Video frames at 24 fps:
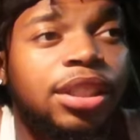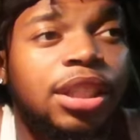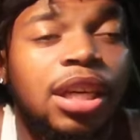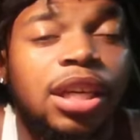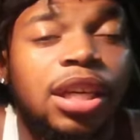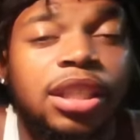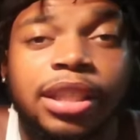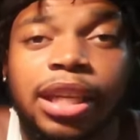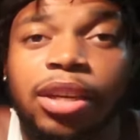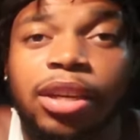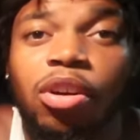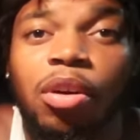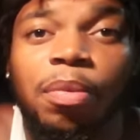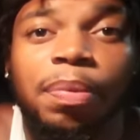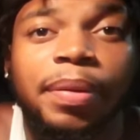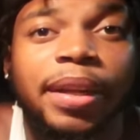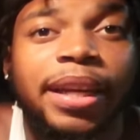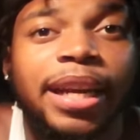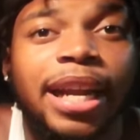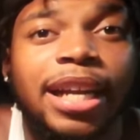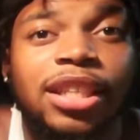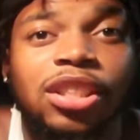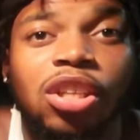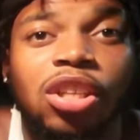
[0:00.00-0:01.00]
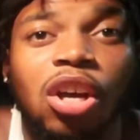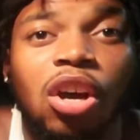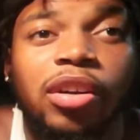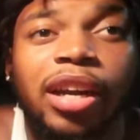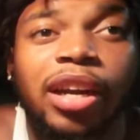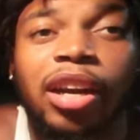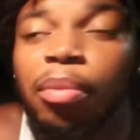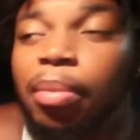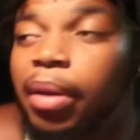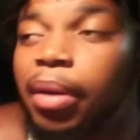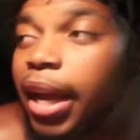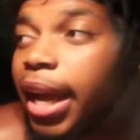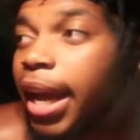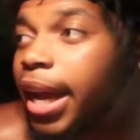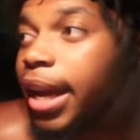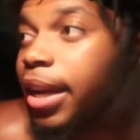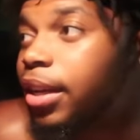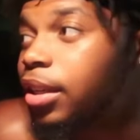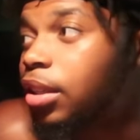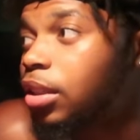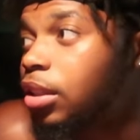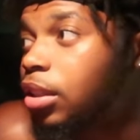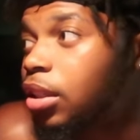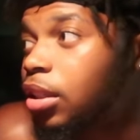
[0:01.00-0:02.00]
judge. They gonna play that song. They gonna be like, hey,